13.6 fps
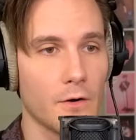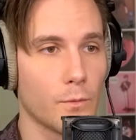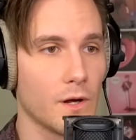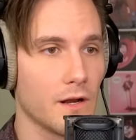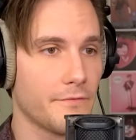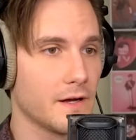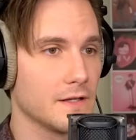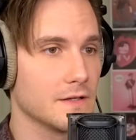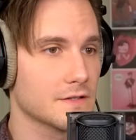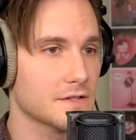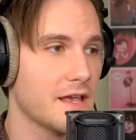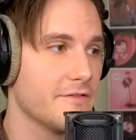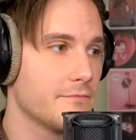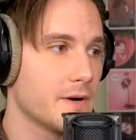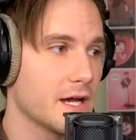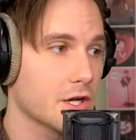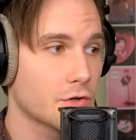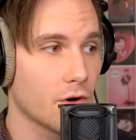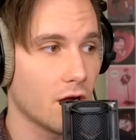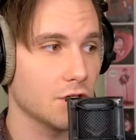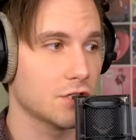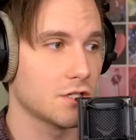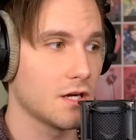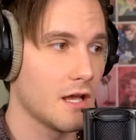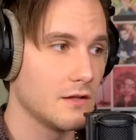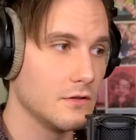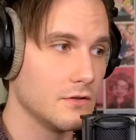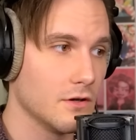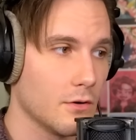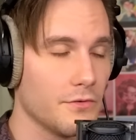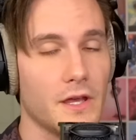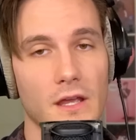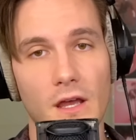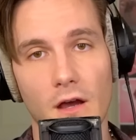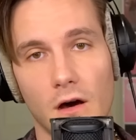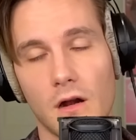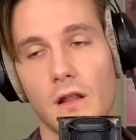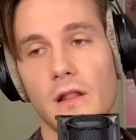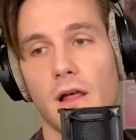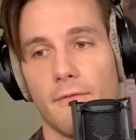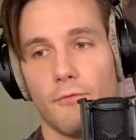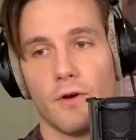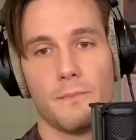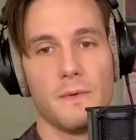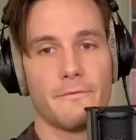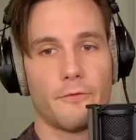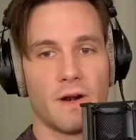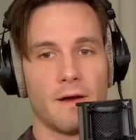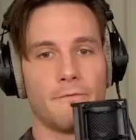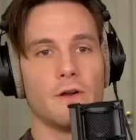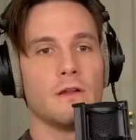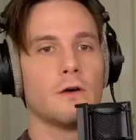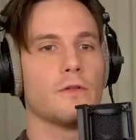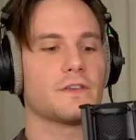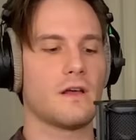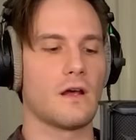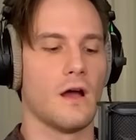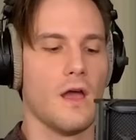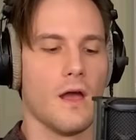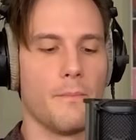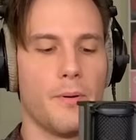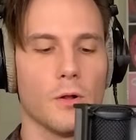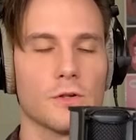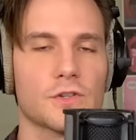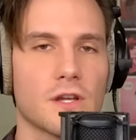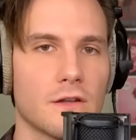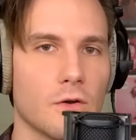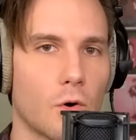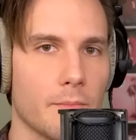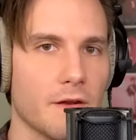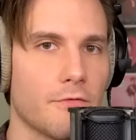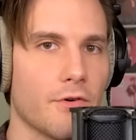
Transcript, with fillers: What if I save my crush and you know they are in love with me forever? You know, those kind of bullshit normie